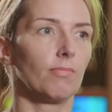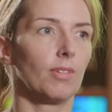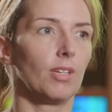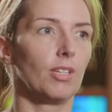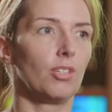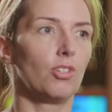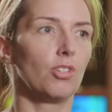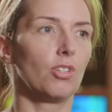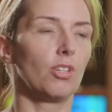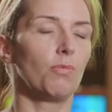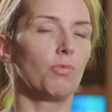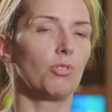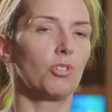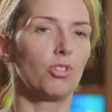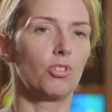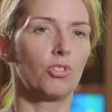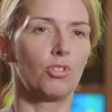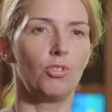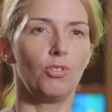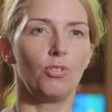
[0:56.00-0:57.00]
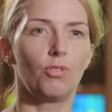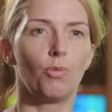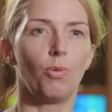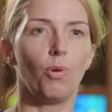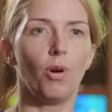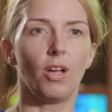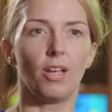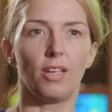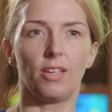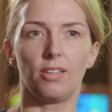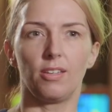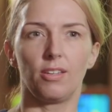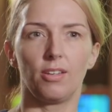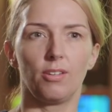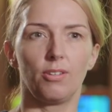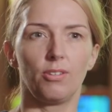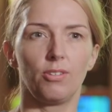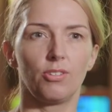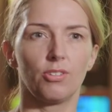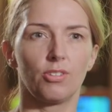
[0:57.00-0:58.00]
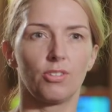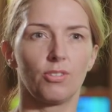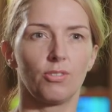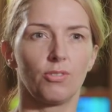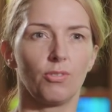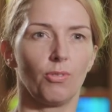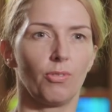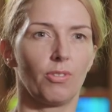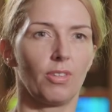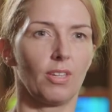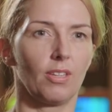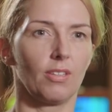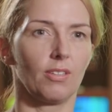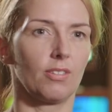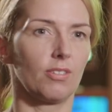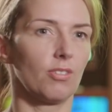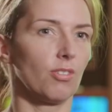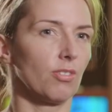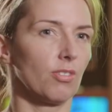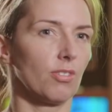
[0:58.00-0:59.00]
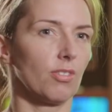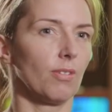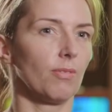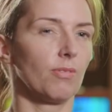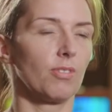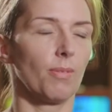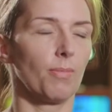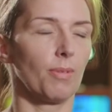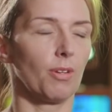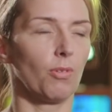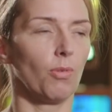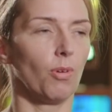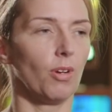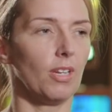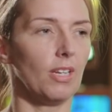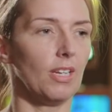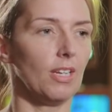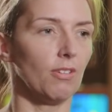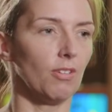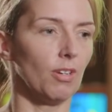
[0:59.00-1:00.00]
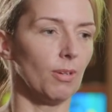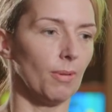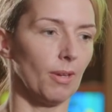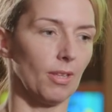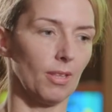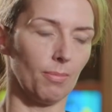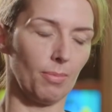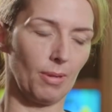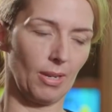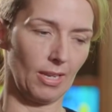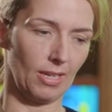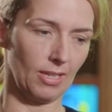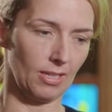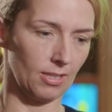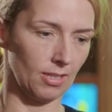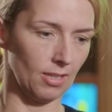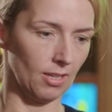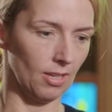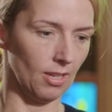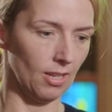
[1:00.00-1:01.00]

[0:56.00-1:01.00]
It was just too quiet, you just sort of think there's just something quite eerie about the place.